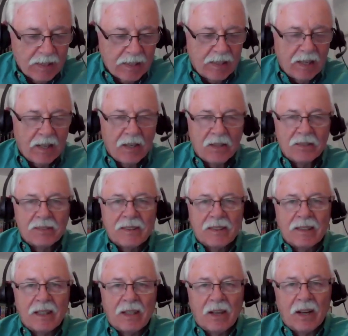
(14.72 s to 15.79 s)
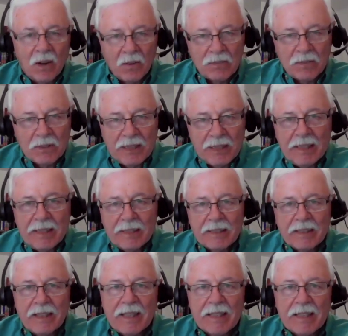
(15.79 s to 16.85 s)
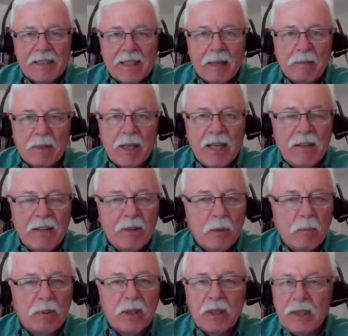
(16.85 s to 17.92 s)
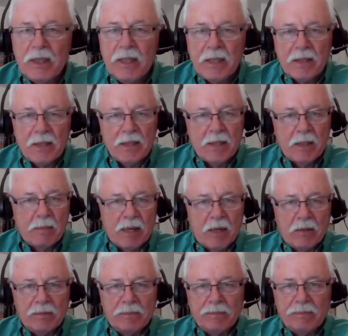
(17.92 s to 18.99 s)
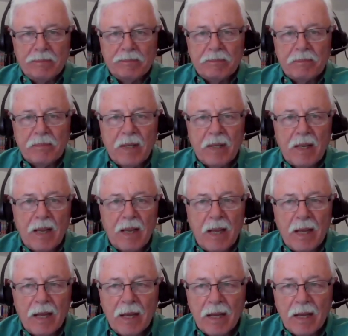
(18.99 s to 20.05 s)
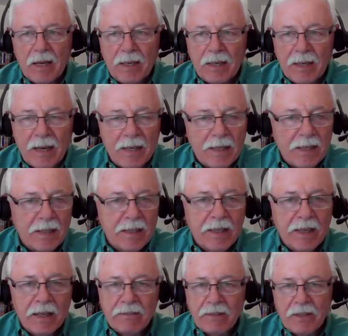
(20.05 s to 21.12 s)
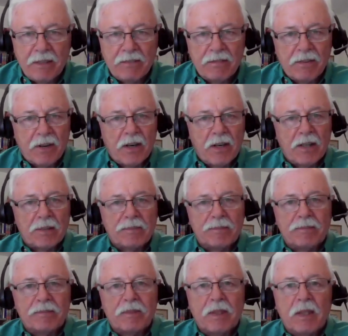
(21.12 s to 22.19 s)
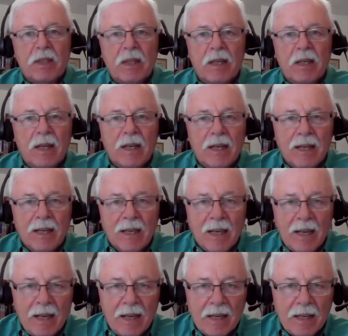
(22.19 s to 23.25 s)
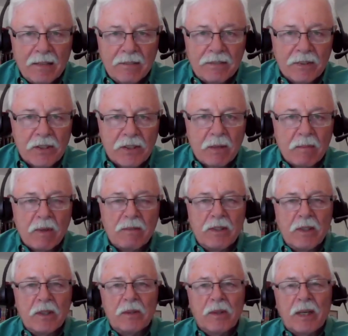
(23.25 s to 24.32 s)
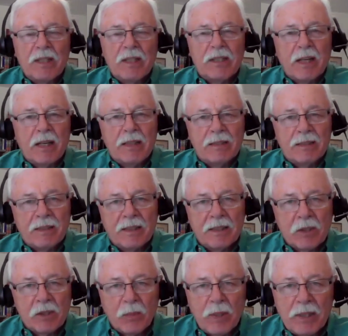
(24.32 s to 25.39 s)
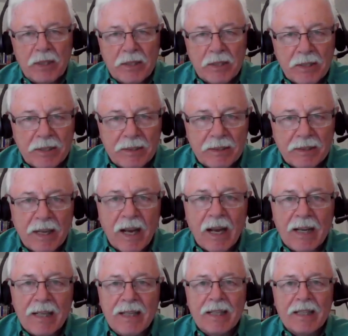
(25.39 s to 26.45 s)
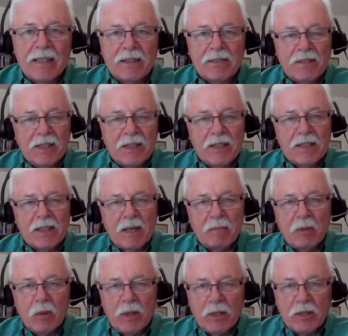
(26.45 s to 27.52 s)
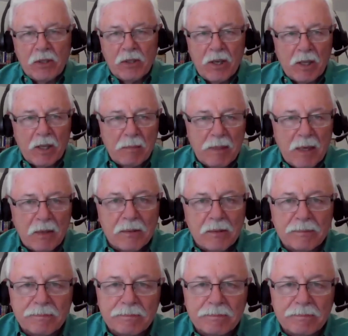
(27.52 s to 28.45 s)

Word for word: Now, hopefully, last time I gave you plenty to think about. And I didn't get very far. And for some of you, I sent this week's ideas of things that I'm going to talk about.